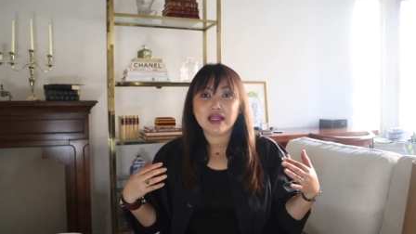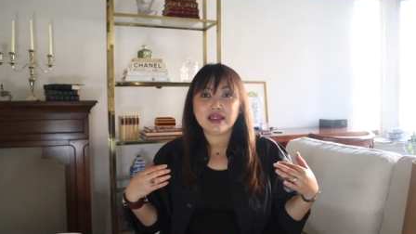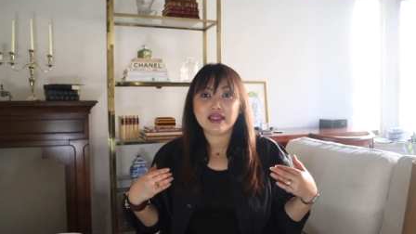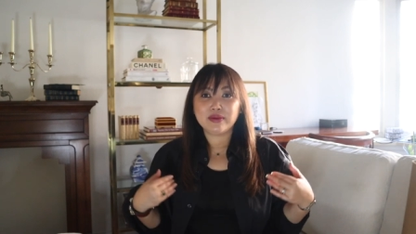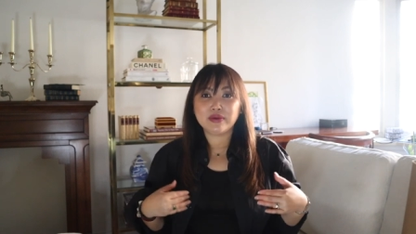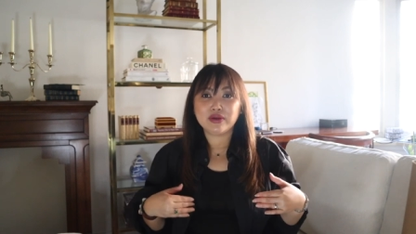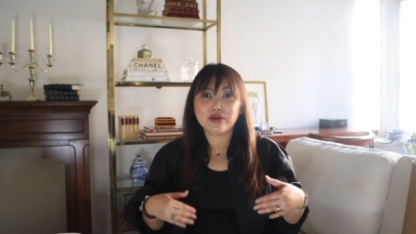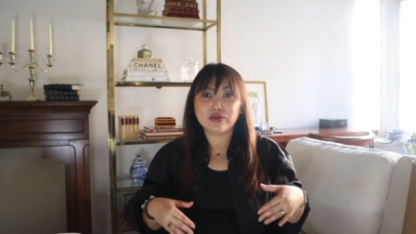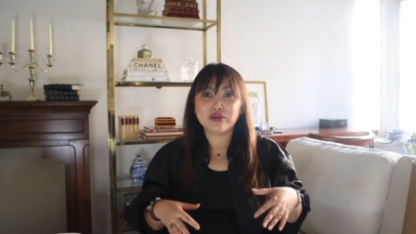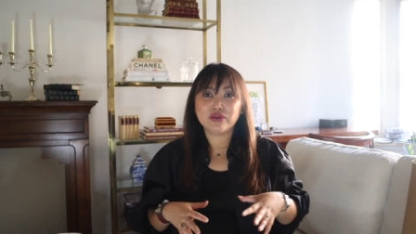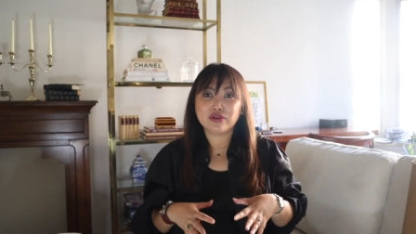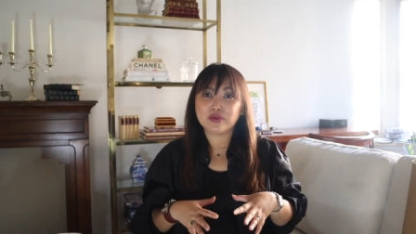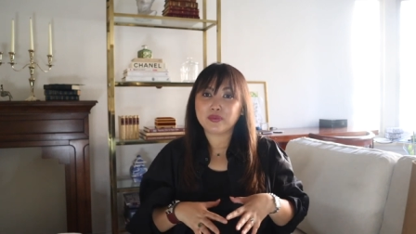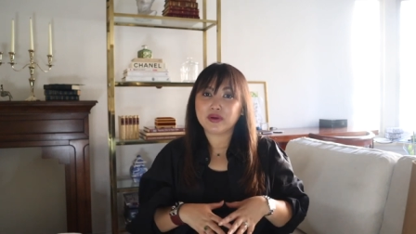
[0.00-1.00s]
Let me know
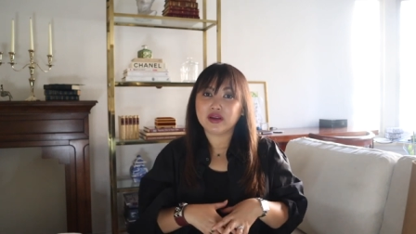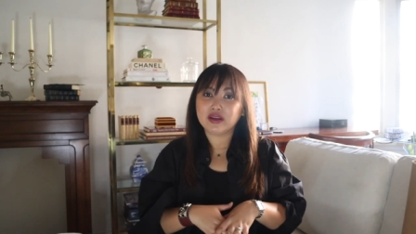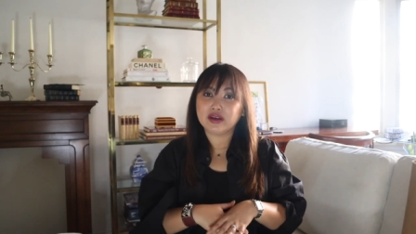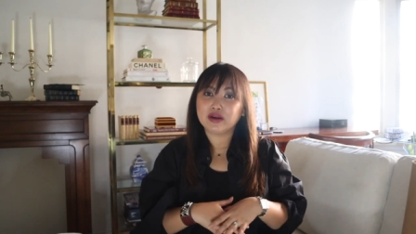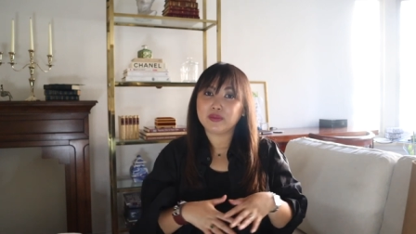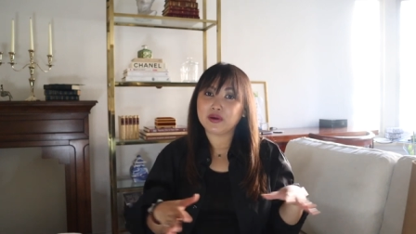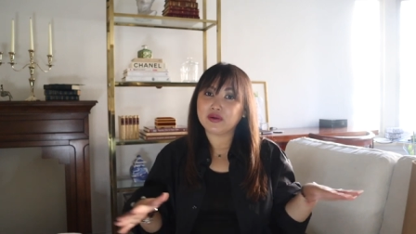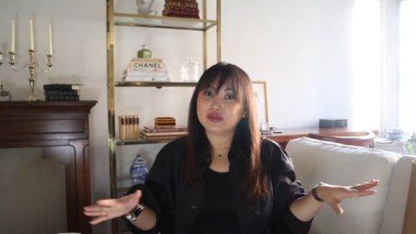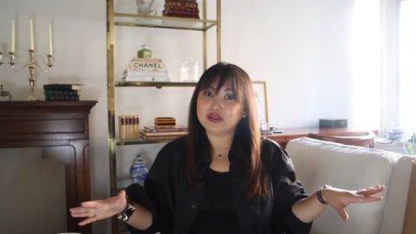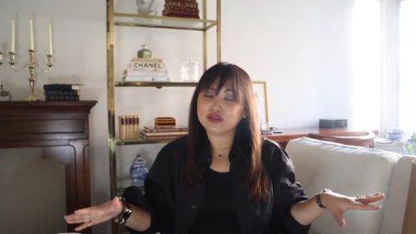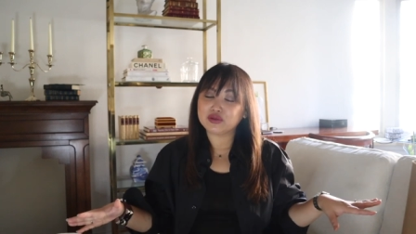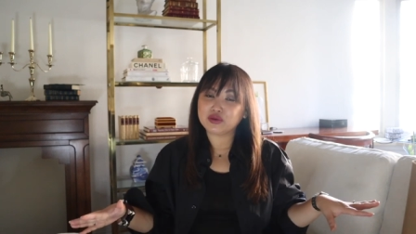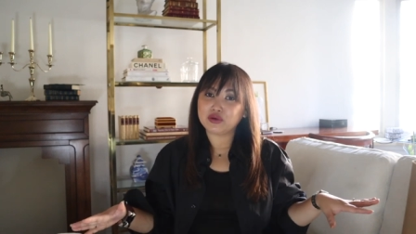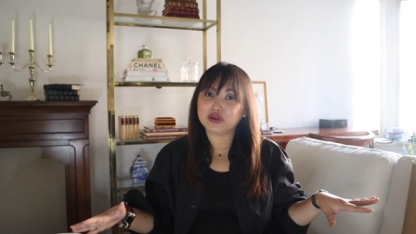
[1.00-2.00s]
your opinion about
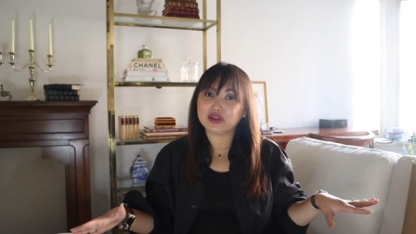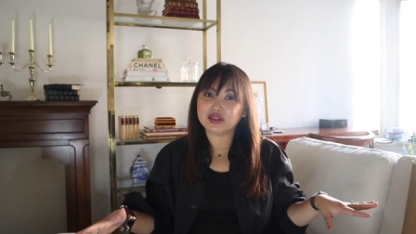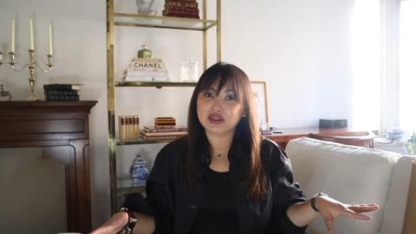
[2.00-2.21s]
this corner